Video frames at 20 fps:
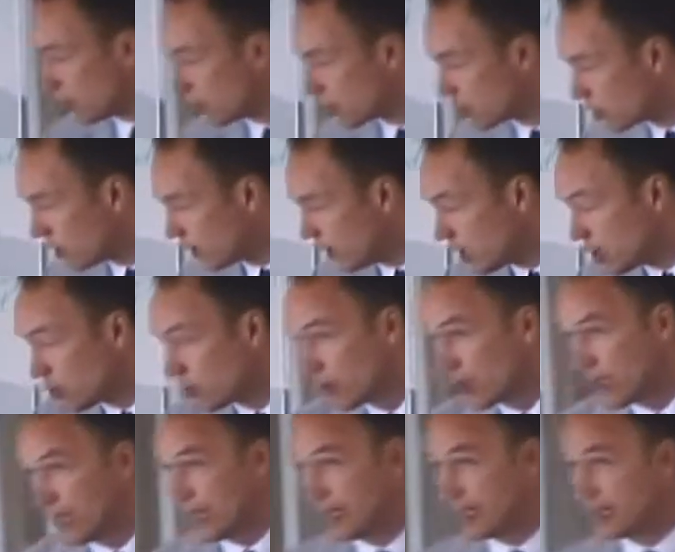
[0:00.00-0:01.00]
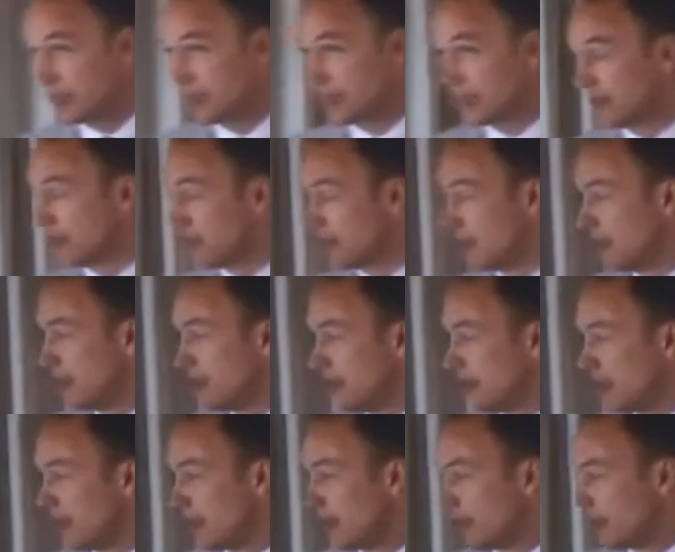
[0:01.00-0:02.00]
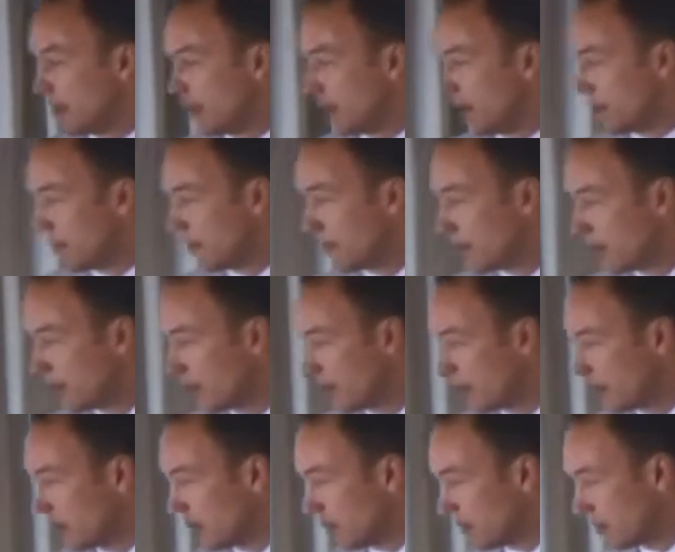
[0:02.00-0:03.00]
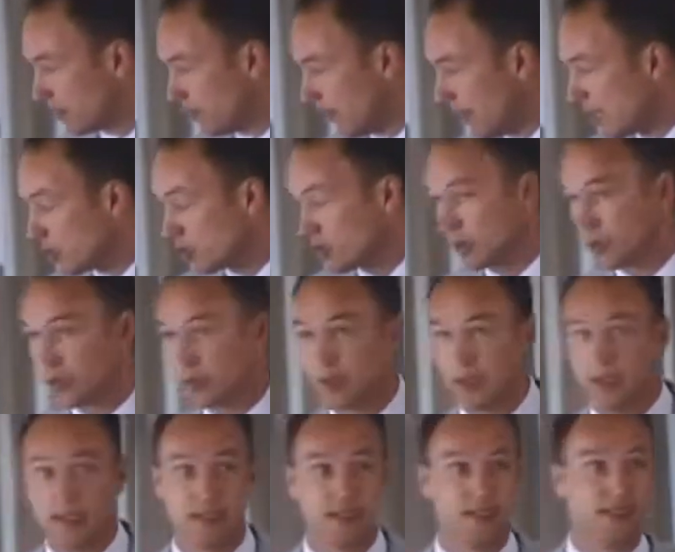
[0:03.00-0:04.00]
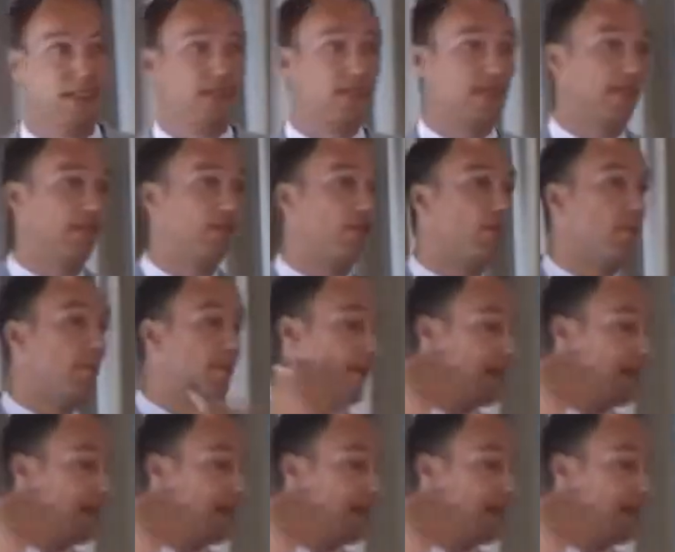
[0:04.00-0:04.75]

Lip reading: in order to equalize the marginal utilities and therefore